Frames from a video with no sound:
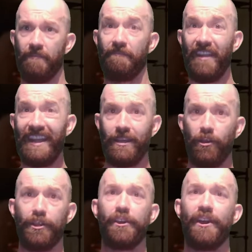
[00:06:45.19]
feeding
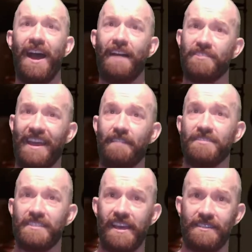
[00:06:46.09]
on her after they have
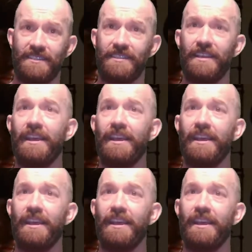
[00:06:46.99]
sex,